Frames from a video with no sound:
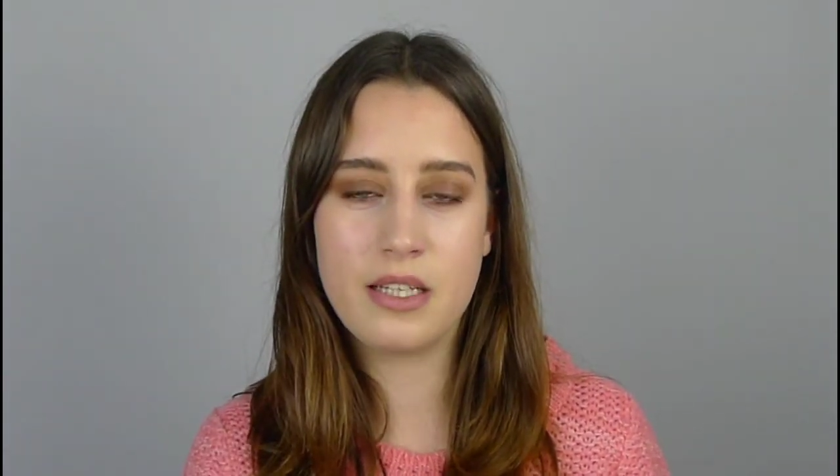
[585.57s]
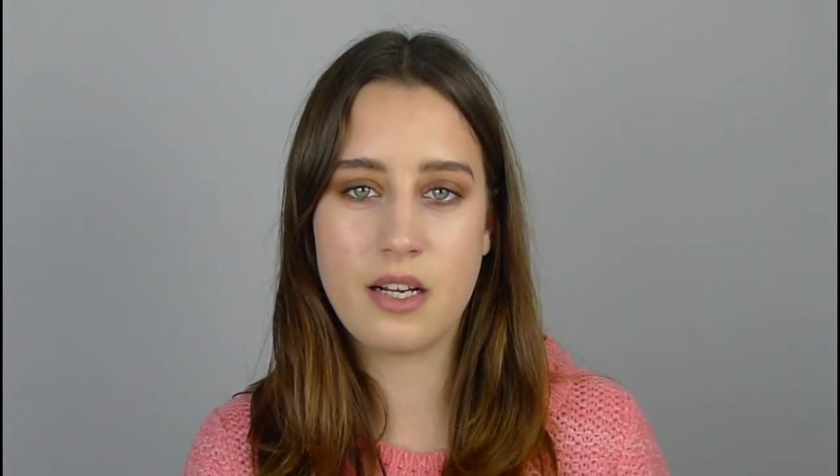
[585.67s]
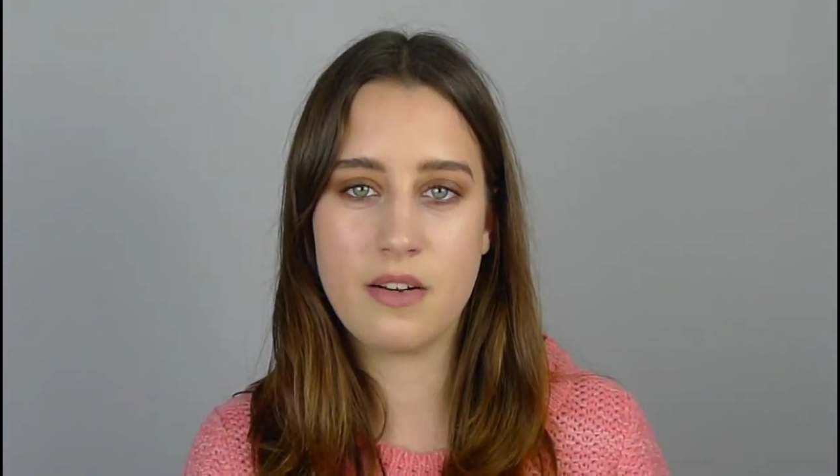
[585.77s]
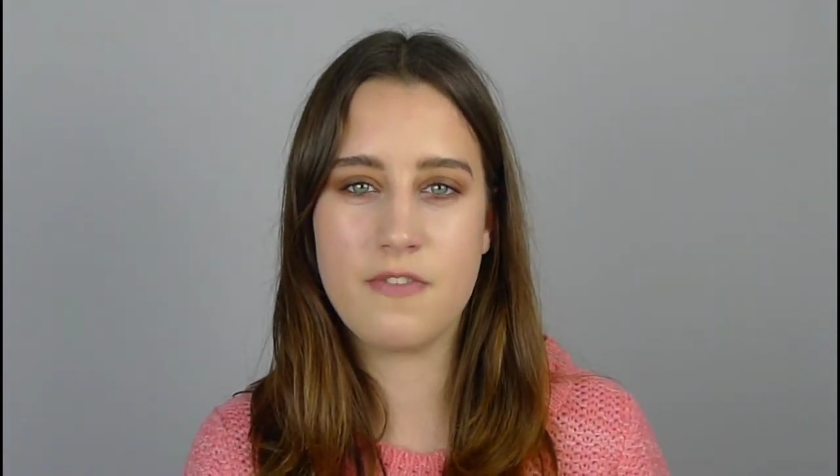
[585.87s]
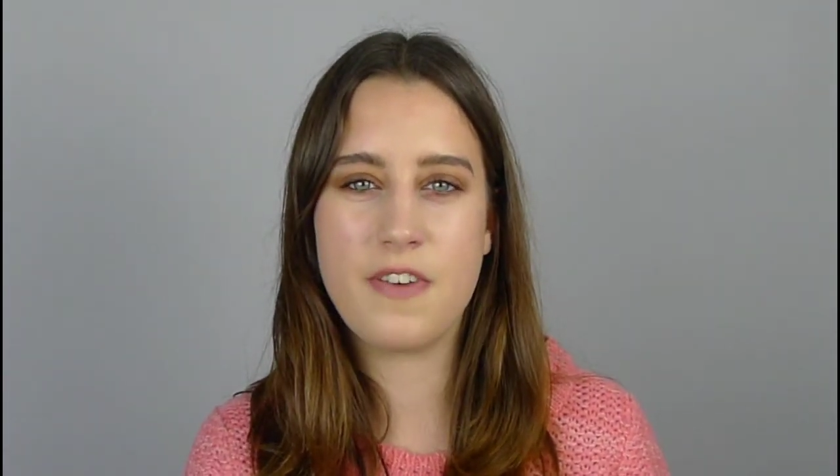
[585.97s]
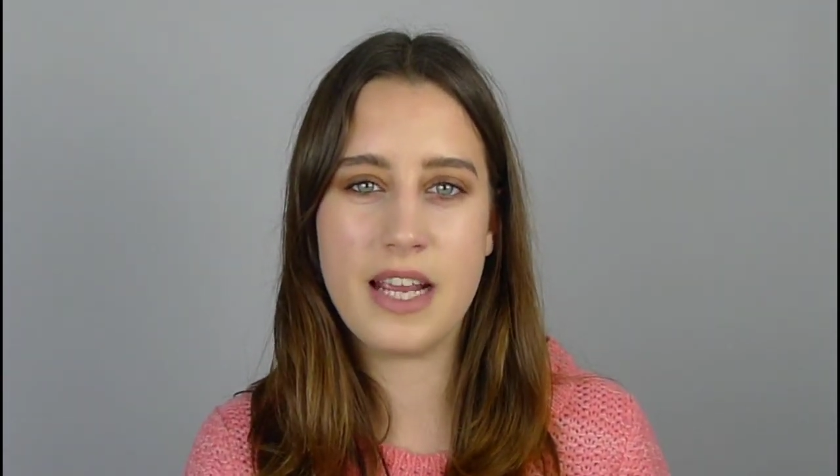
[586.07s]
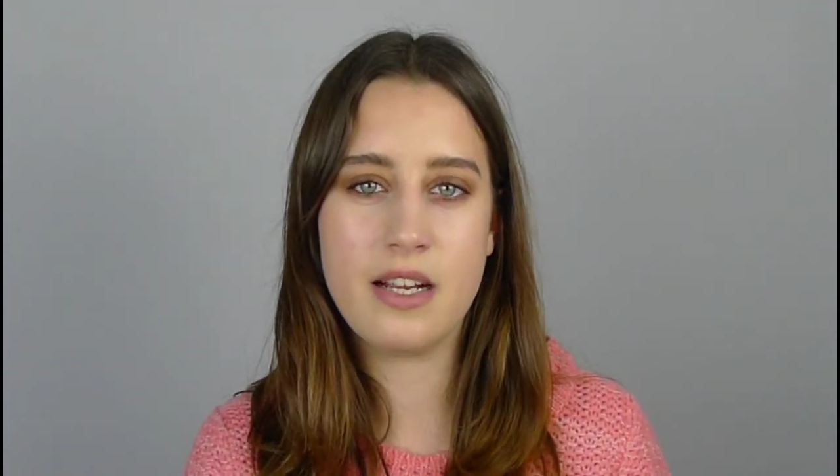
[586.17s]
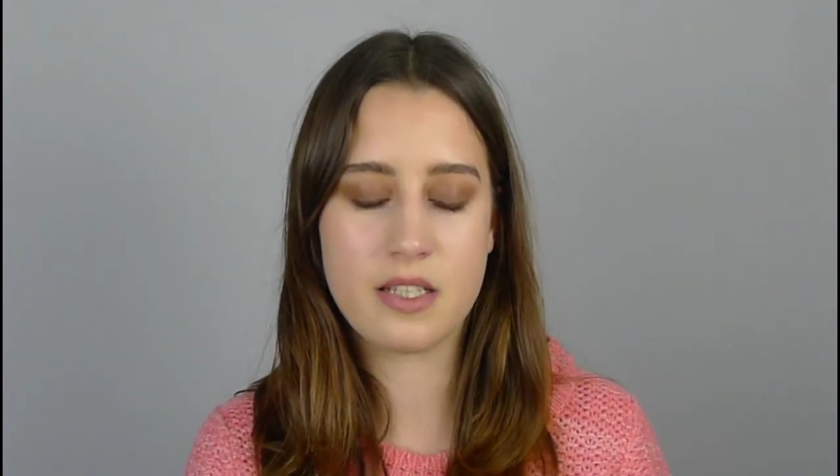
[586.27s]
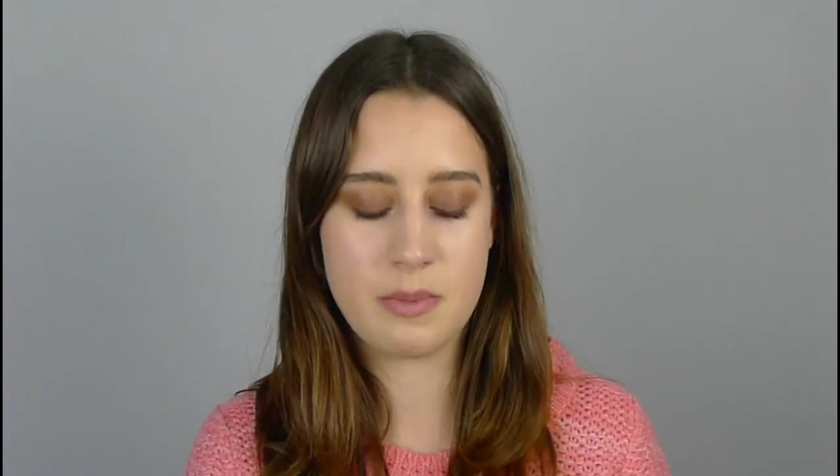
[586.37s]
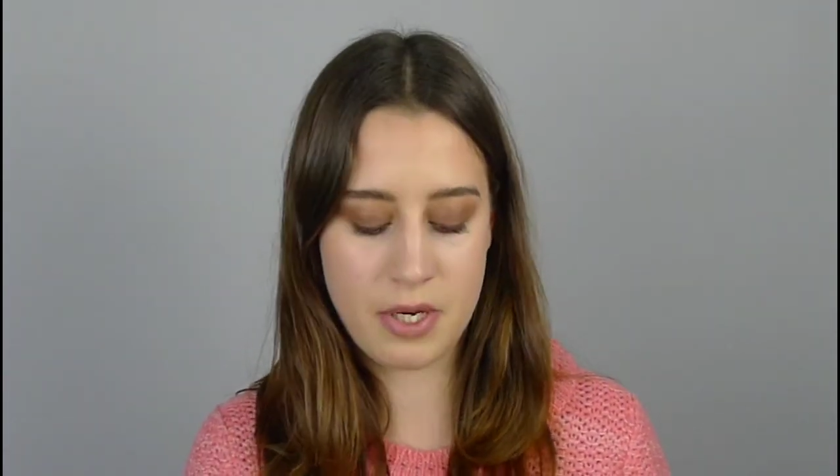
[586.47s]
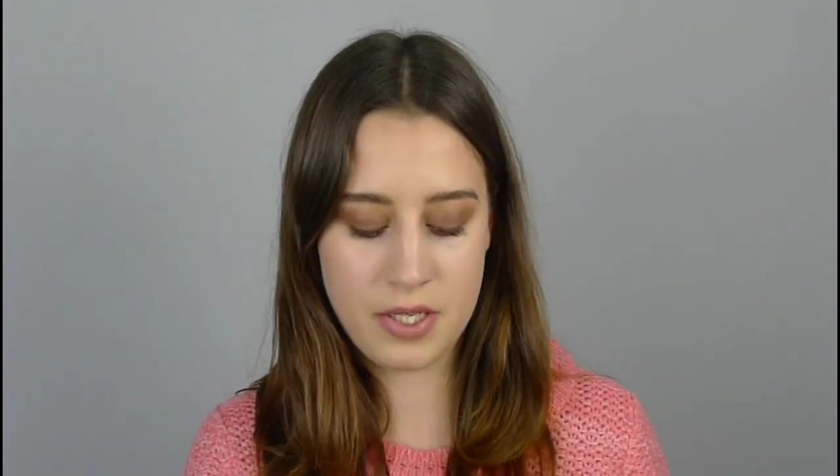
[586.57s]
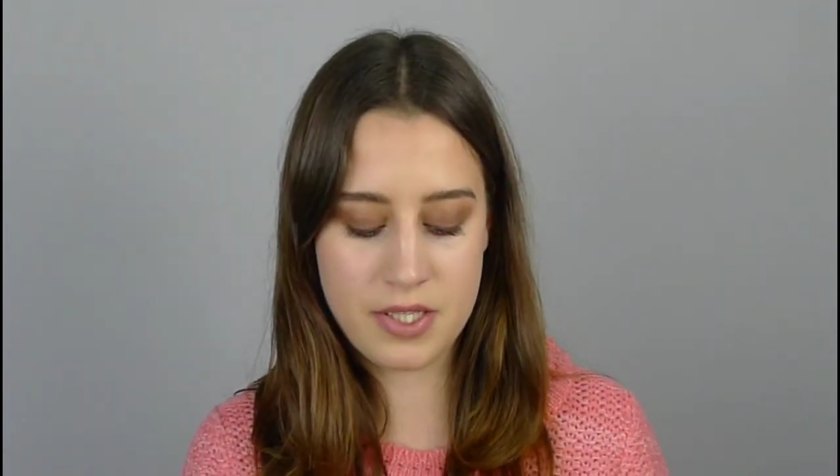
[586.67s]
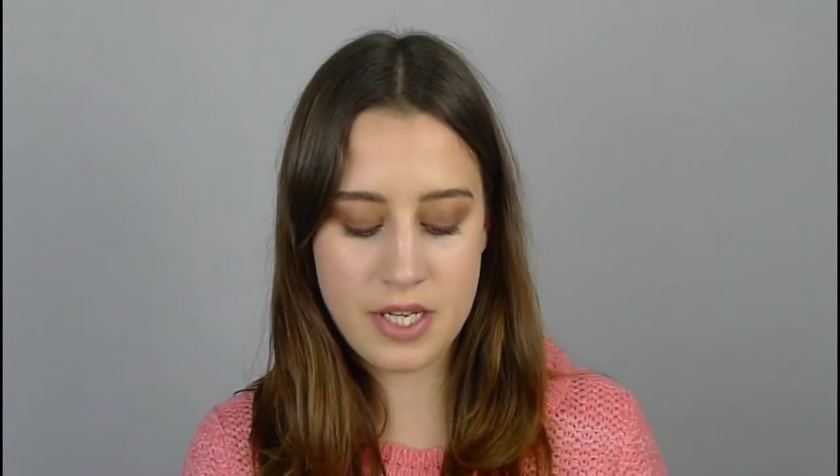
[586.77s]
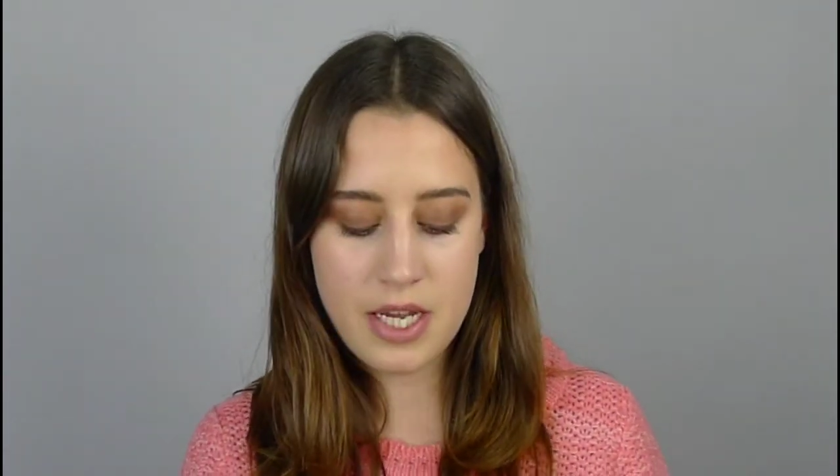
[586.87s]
kind of fake I suppose,